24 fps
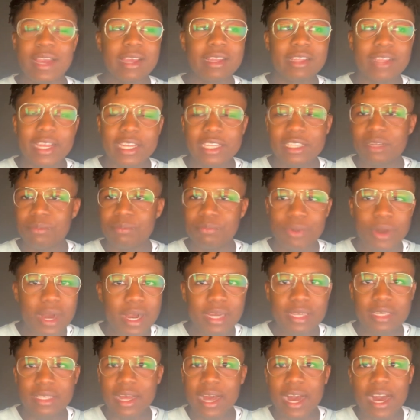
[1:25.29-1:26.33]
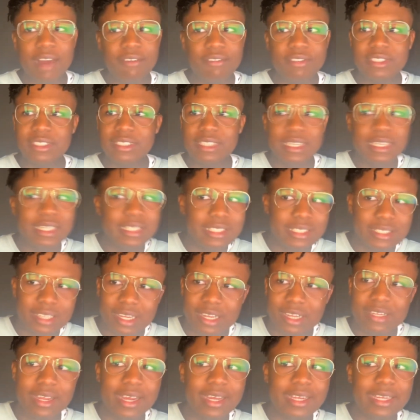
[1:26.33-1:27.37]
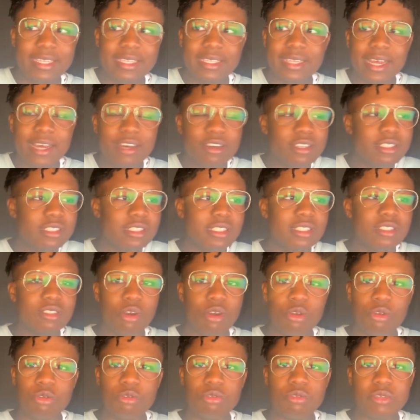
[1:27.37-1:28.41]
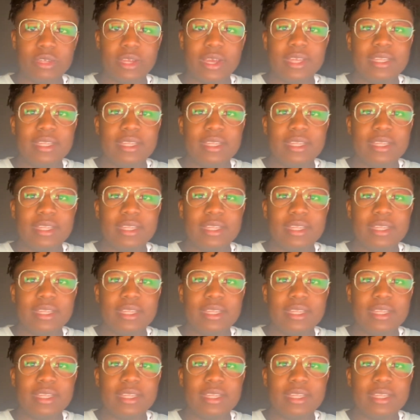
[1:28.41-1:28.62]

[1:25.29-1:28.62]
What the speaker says: LeBron, obviously, he's declining now because he's old.